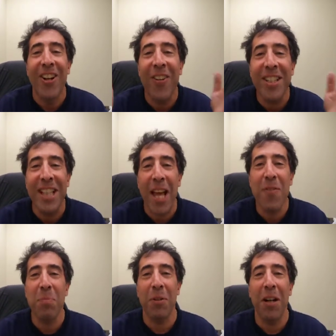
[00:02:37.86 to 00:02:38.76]
Go to
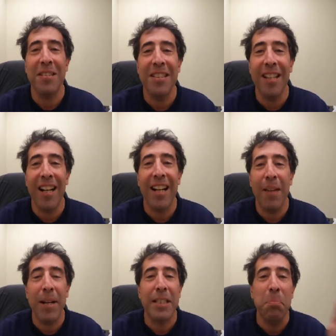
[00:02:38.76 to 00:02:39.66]

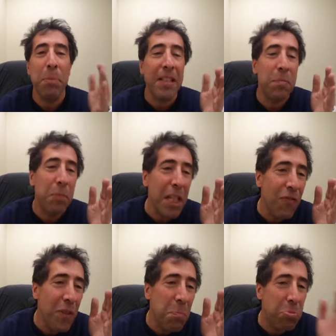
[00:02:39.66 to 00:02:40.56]
davidbronstein.com. I got the biggest
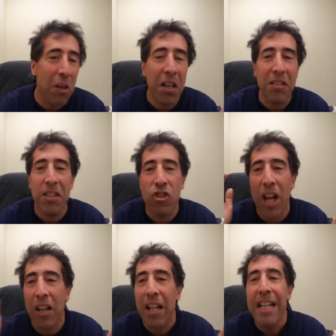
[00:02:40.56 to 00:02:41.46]
TV products, at
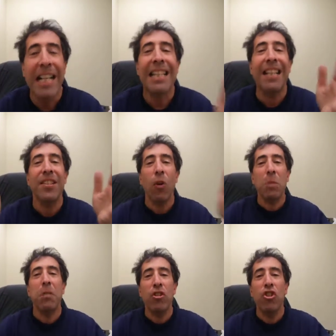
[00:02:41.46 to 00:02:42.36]
check. That's the
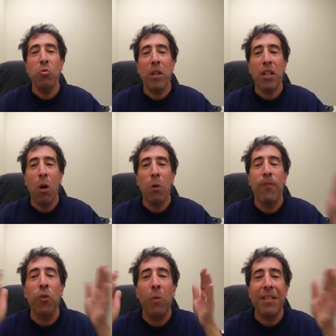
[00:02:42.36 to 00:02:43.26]
only place you want to go
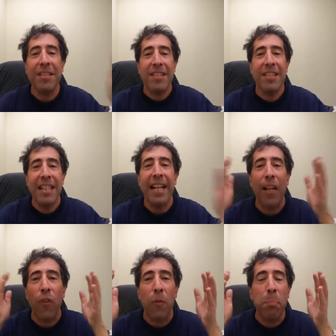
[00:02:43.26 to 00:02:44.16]
if you want to succeed. I
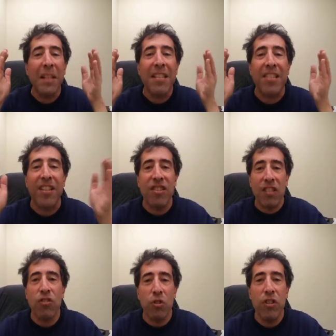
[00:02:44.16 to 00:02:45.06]
got the biggest
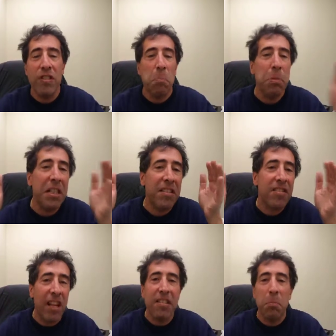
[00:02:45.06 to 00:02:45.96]
success stories, the
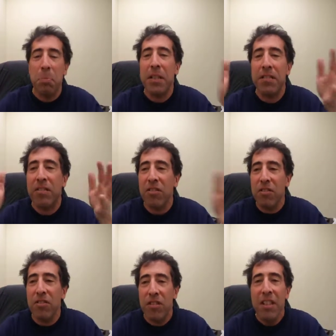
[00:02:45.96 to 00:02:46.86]
biggest sites, the biggest
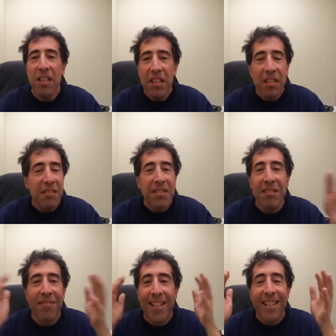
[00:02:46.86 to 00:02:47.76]
girls.
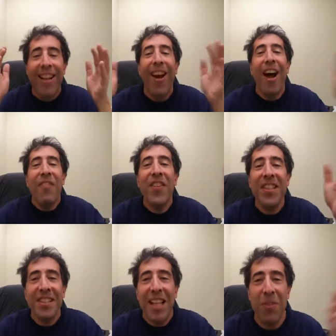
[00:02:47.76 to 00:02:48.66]

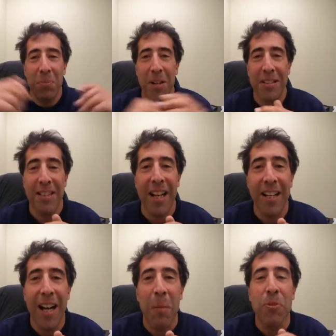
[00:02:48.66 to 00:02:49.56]
Everything's at
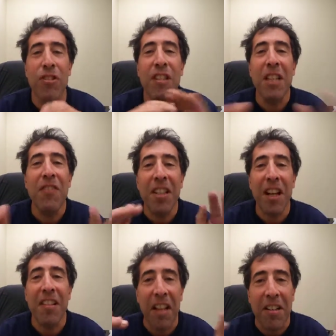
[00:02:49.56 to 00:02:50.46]
davidbronstein.com. Just leave your
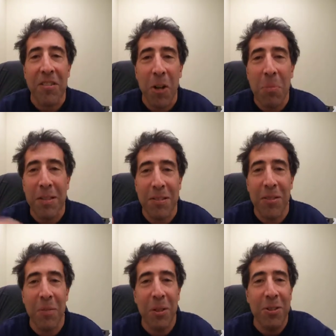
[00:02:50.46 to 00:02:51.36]
guns out of Starbucks. That's
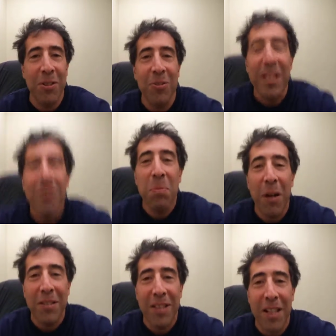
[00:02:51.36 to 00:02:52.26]
all I want you to do.
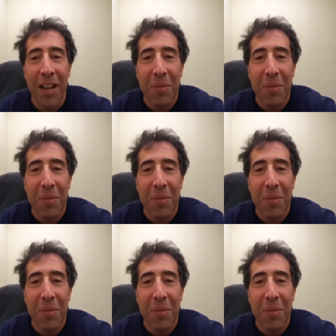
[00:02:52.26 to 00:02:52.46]
davidbronstein.com.